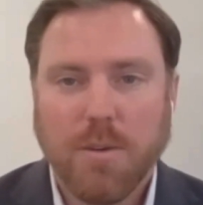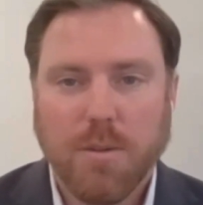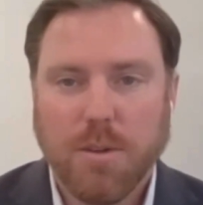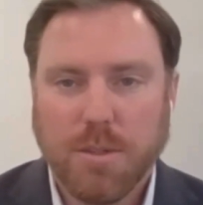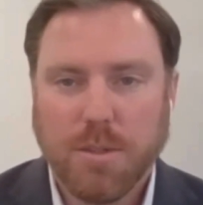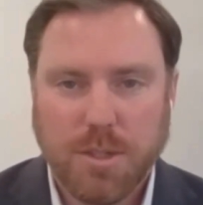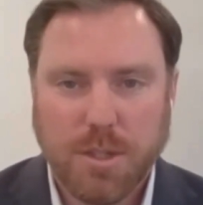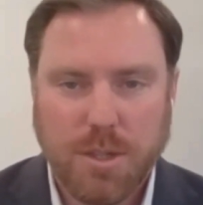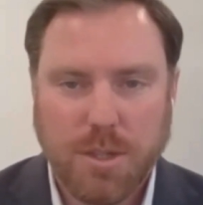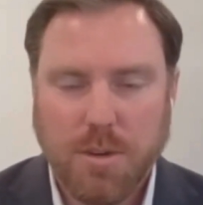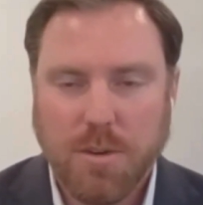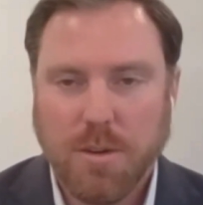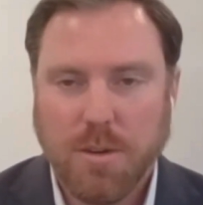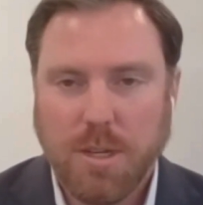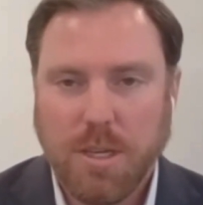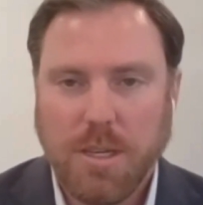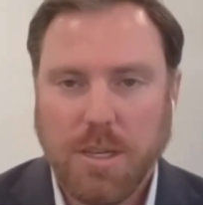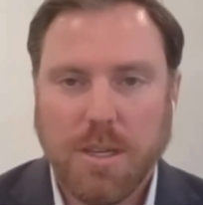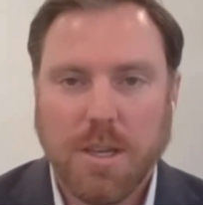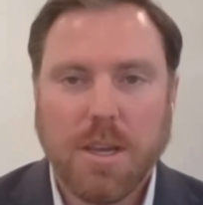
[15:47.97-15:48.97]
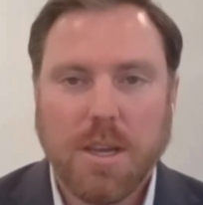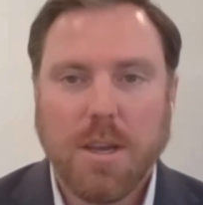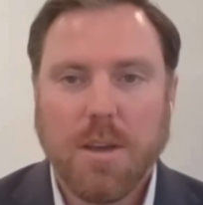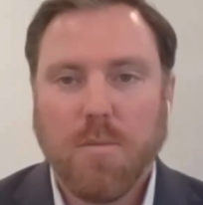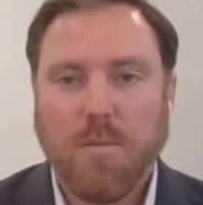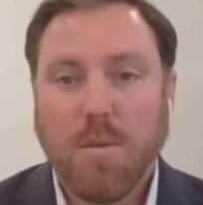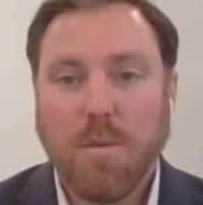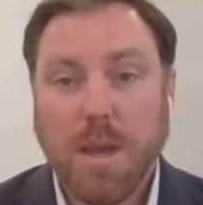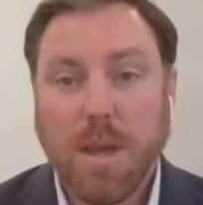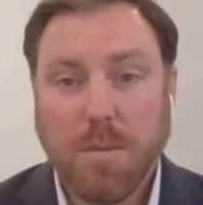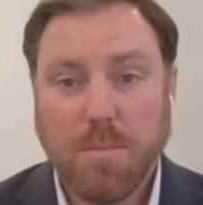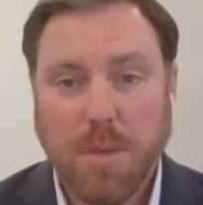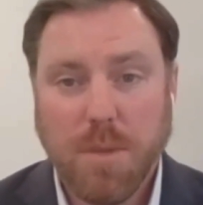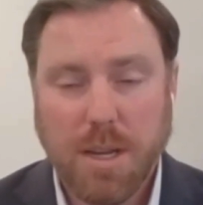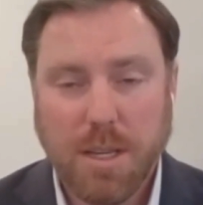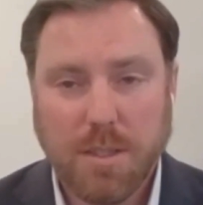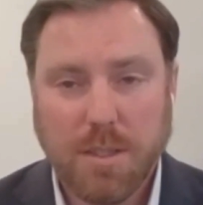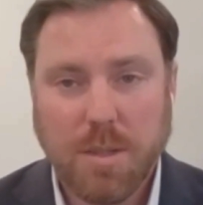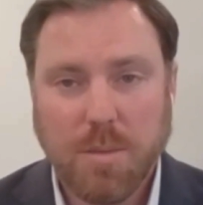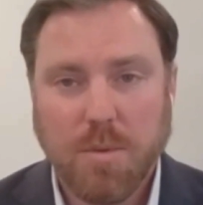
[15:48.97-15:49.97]
or a security, we make
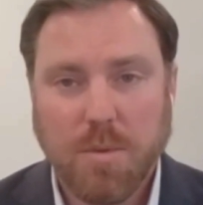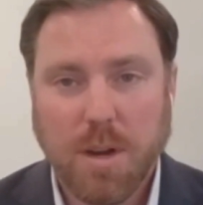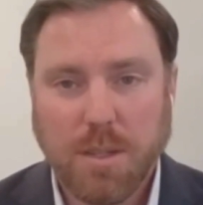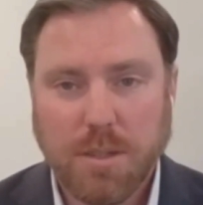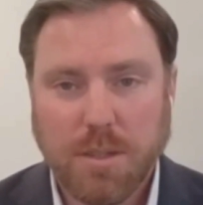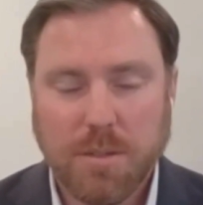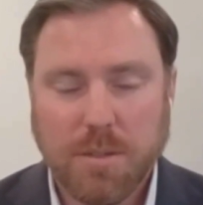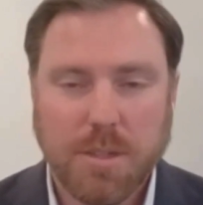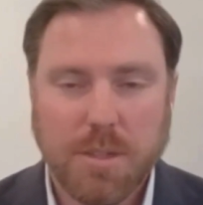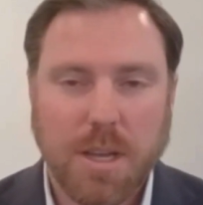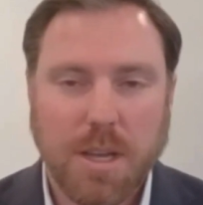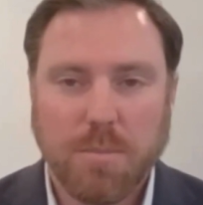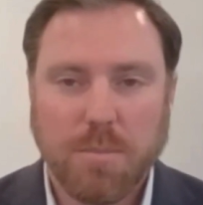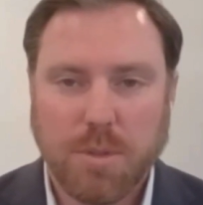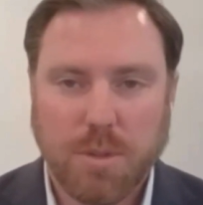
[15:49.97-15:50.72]
money as the price goes up.